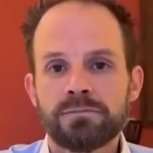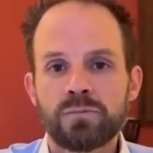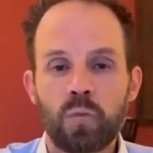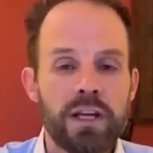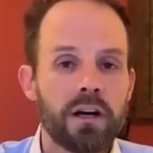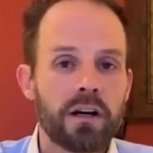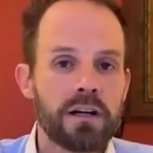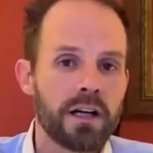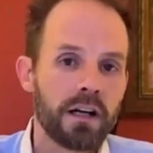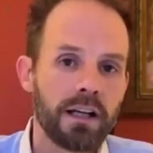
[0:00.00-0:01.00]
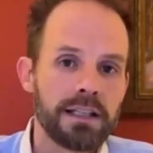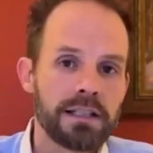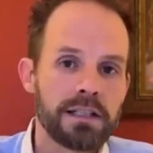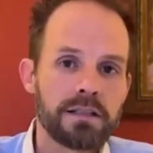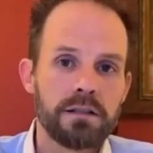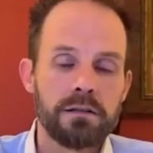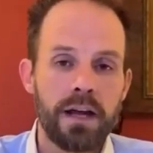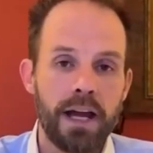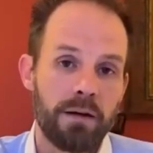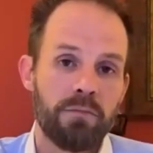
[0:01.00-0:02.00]
We encourage our clients to
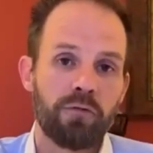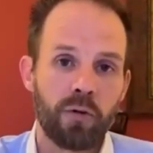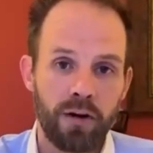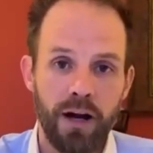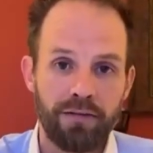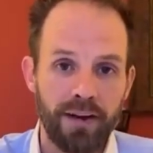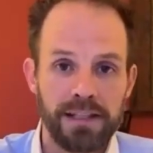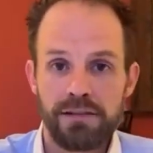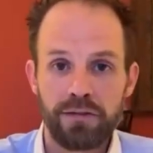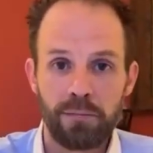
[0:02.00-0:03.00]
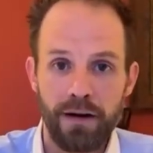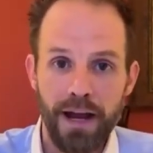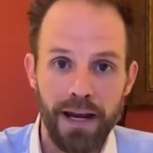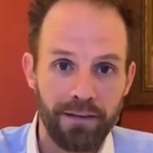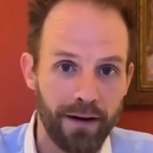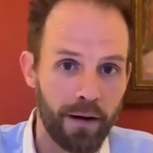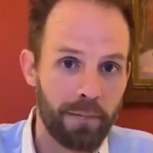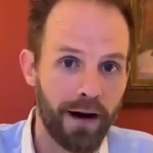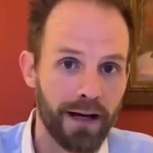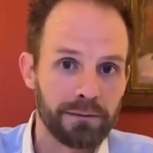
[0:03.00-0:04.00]
aim for a fanciful brand if at all
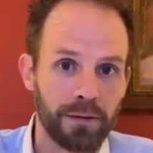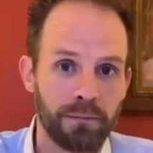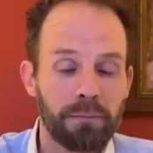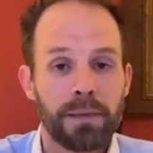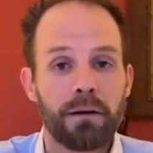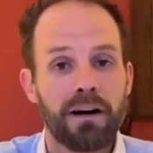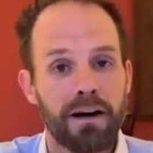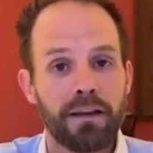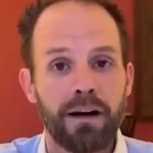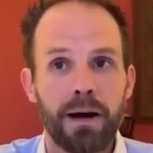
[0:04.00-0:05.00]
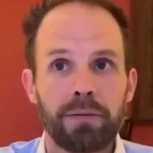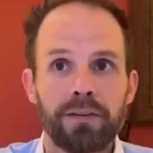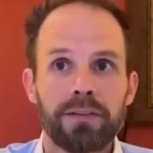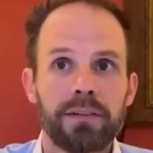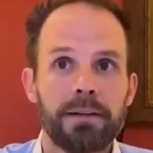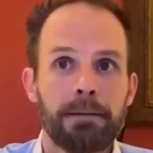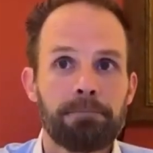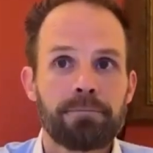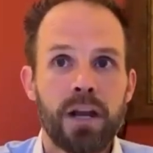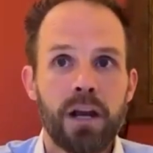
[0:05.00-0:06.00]
possible, but there are other options.
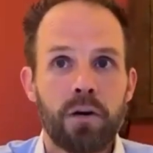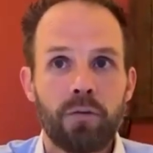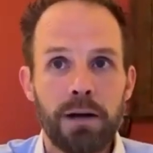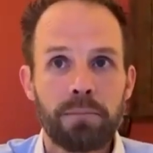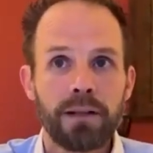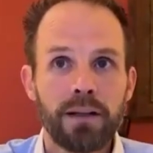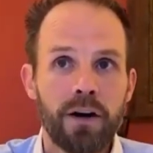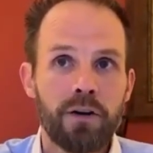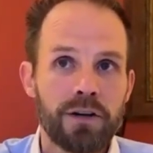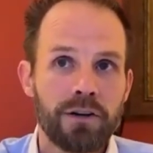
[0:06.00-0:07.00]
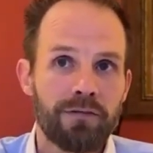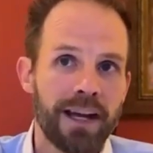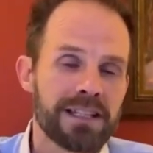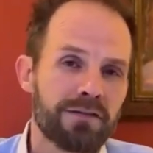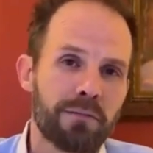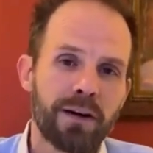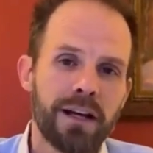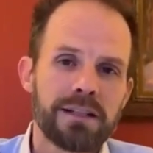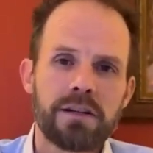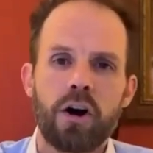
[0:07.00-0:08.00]
Right below your fanciful
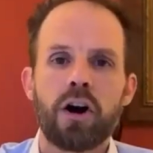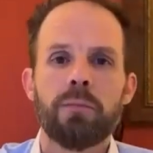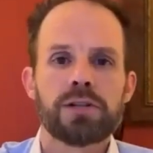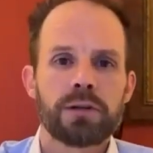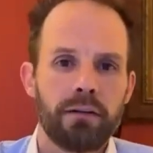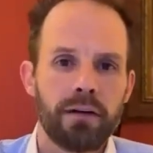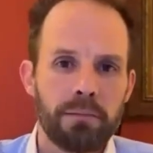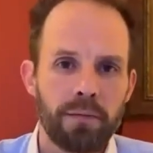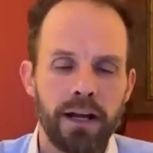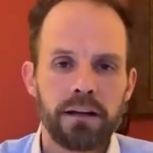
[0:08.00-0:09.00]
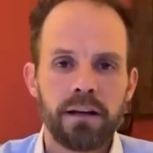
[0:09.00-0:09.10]
brand is an arbitrary brand.